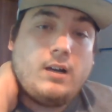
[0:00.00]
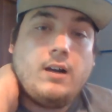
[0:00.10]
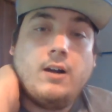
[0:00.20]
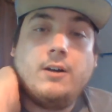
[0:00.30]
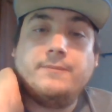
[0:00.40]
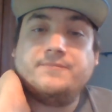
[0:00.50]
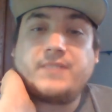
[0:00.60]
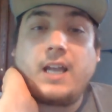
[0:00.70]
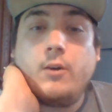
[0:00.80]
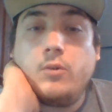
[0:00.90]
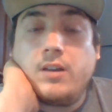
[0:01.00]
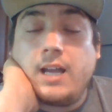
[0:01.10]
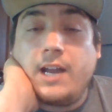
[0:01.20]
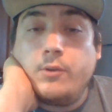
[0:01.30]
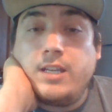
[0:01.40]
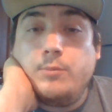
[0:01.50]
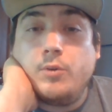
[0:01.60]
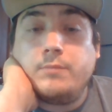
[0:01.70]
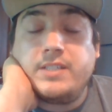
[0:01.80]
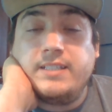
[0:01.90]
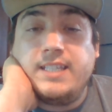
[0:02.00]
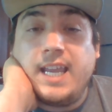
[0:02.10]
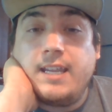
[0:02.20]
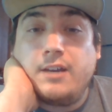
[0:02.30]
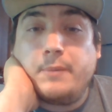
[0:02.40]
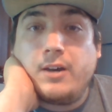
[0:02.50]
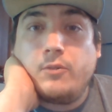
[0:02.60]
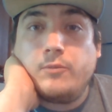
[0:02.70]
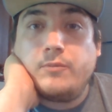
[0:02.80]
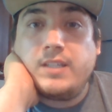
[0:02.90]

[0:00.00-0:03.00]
Um, I will I will keep you up to date about